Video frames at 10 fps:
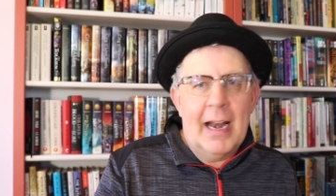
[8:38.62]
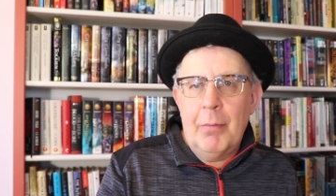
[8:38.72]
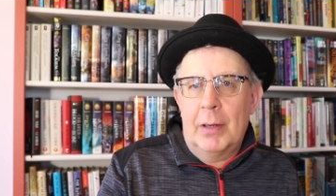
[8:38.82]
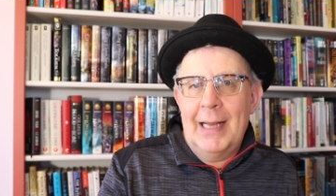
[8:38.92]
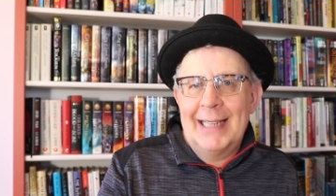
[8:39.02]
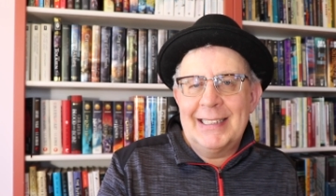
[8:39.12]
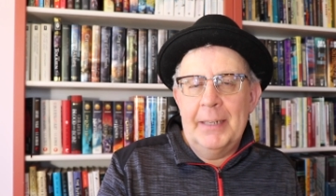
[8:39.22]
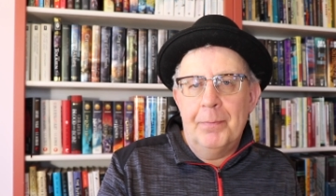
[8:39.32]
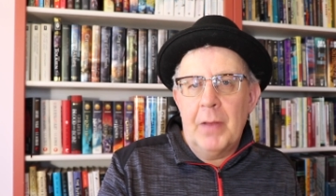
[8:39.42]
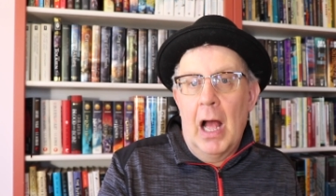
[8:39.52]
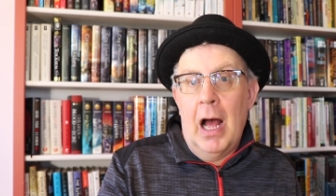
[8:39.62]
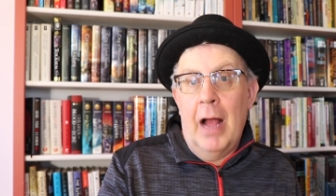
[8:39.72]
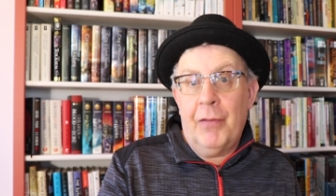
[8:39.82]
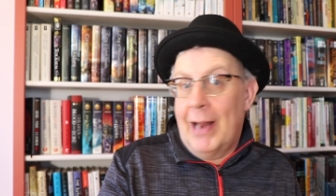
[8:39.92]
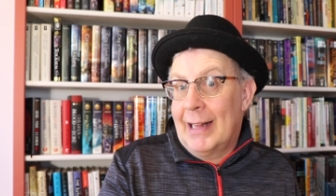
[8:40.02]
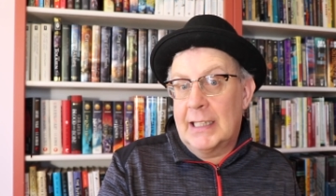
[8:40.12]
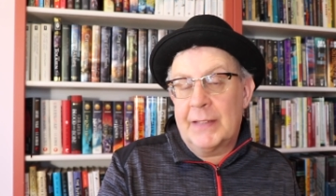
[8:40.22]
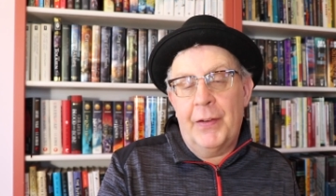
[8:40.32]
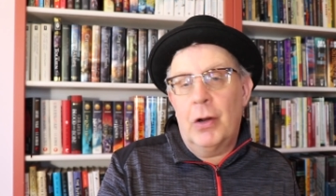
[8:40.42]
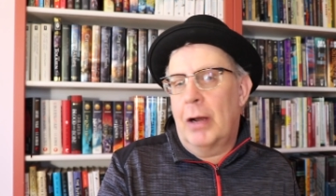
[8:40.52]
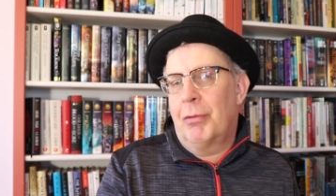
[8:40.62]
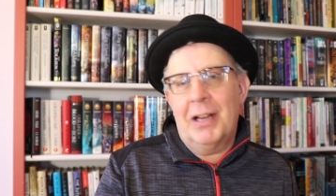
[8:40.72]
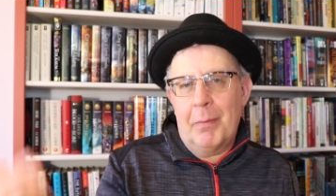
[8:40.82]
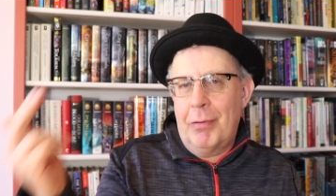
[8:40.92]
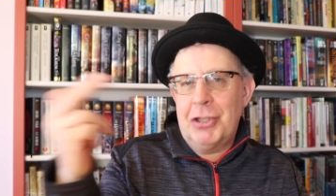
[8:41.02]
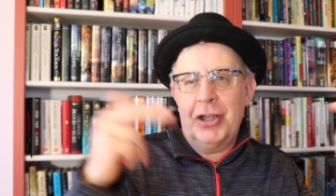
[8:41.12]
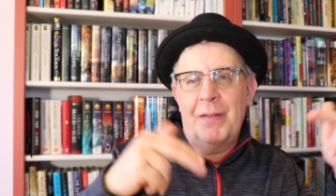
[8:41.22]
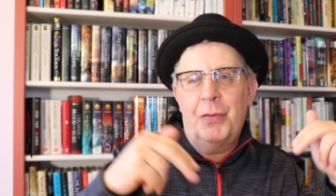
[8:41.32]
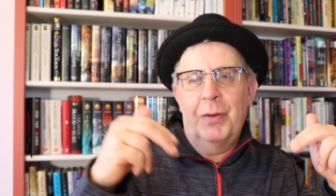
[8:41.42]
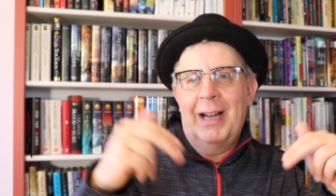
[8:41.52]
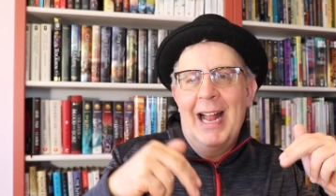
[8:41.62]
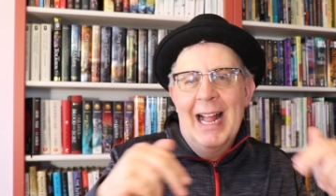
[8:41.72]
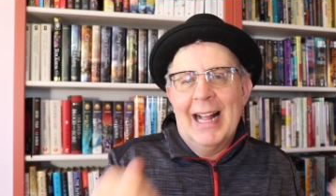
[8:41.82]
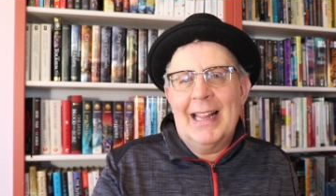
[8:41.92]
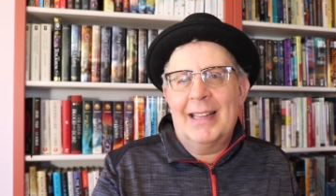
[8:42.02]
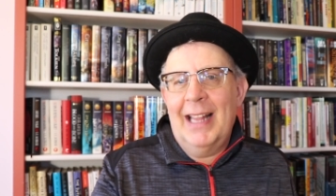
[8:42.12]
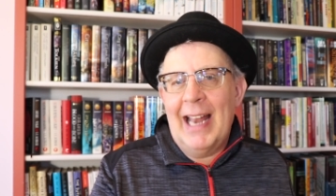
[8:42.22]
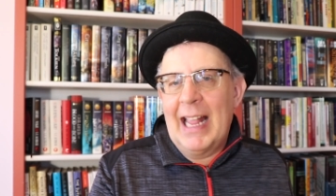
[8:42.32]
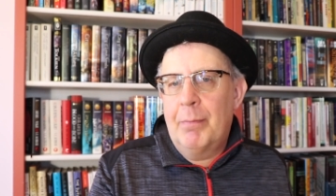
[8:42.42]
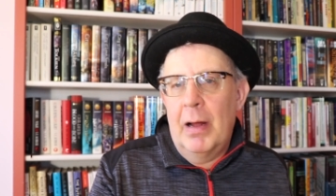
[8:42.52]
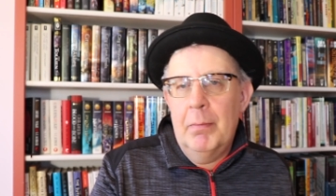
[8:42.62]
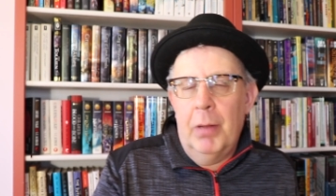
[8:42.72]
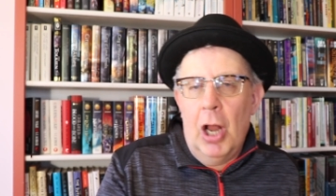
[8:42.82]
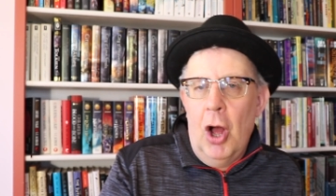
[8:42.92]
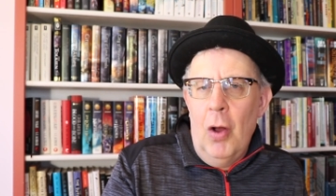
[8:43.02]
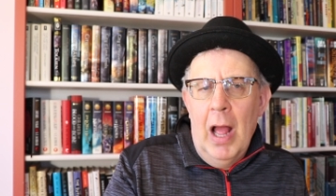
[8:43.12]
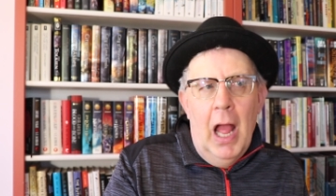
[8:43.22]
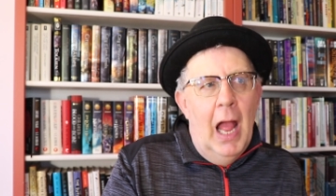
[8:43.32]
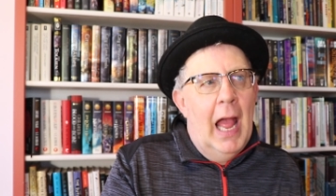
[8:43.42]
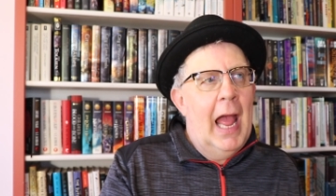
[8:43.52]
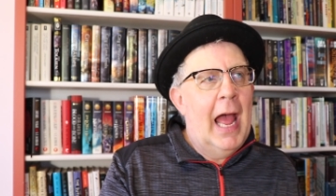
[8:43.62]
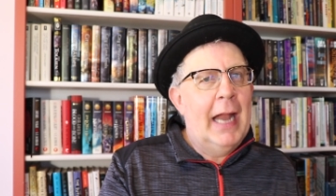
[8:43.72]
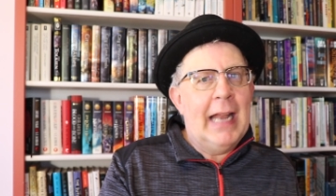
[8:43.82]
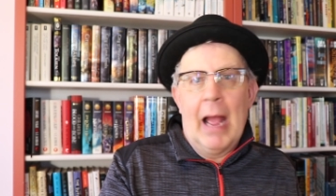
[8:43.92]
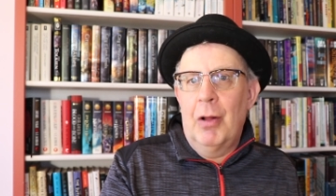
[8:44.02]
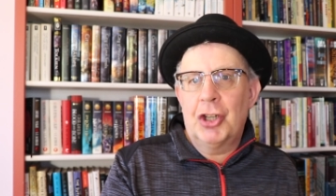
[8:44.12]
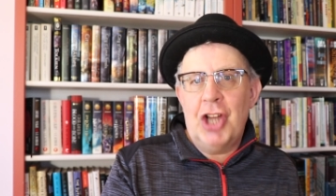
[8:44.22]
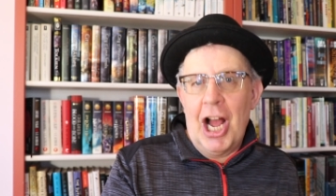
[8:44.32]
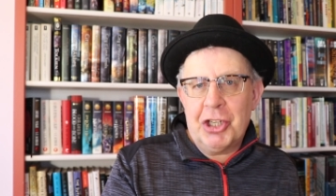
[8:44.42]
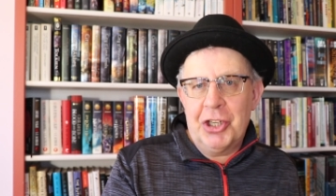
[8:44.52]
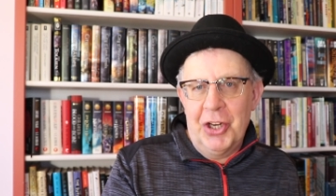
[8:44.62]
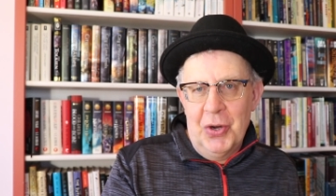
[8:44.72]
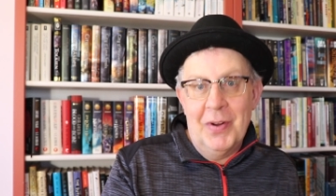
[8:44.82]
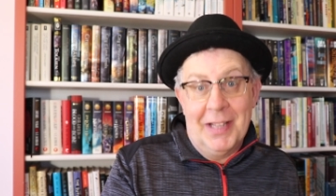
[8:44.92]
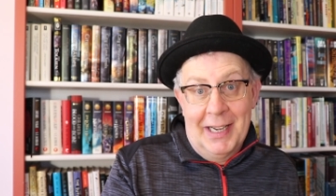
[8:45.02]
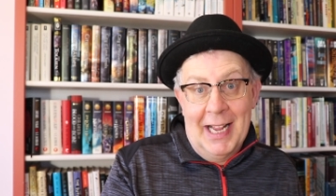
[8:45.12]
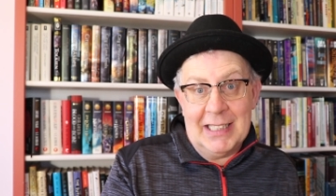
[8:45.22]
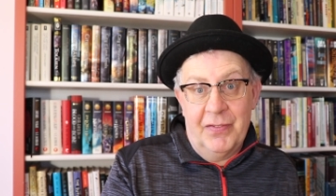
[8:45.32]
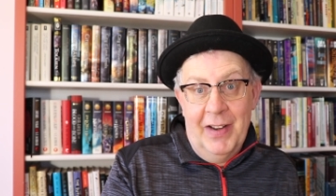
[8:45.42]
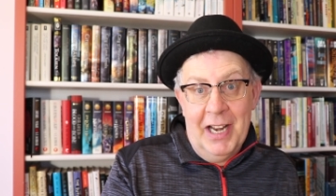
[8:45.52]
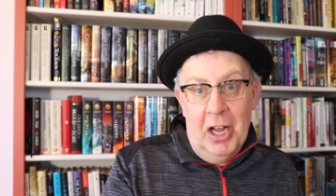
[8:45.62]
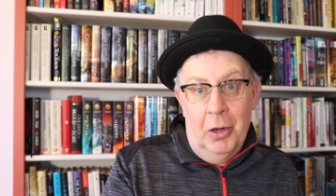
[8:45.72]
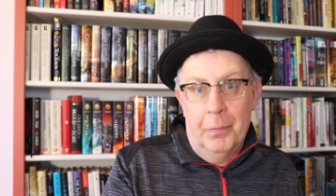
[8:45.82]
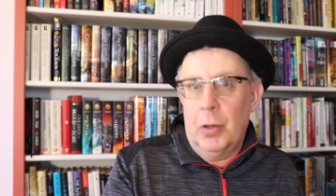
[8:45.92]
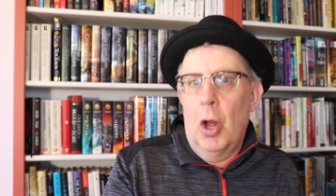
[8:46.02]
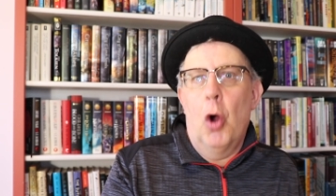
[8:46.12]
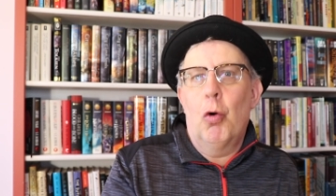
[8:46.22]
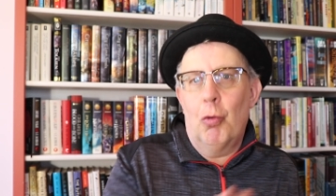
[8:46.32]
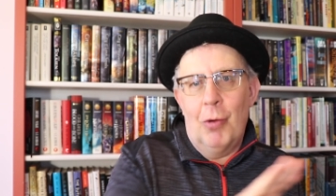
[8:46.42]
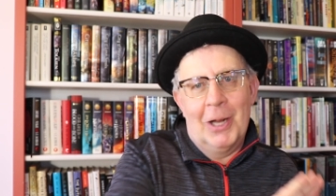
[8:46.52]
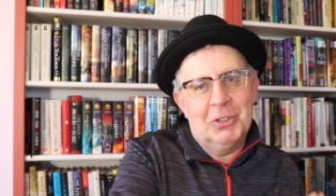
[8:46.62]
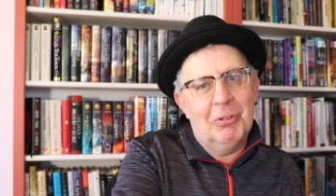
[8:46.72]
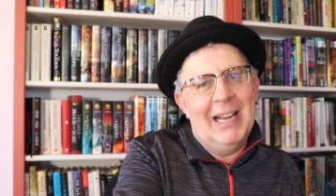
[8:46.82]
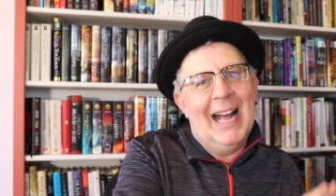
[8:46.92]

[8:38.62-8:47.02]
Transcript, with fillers: that about does it. Uh, if you like this video, I'd really appreciate it if you uh, click the like button below. And I will talk to you in the next video. Roger it